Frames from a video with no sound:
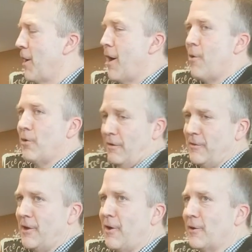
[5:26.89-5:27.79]
power
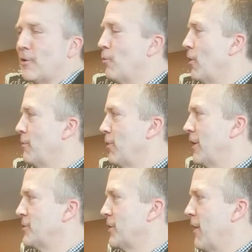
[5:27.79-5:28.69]
of the Article 1
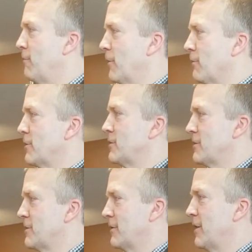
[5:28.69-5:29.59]
branch of government, which
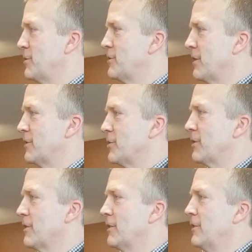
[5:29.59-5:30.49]
is the
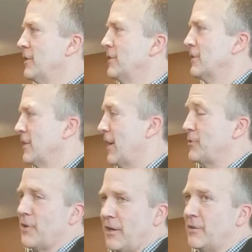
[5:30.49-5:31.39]
legislature. And
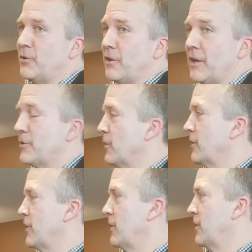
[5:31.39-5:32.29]
I tried to do that
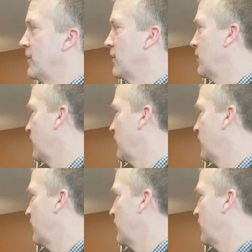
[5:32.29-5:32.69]
during the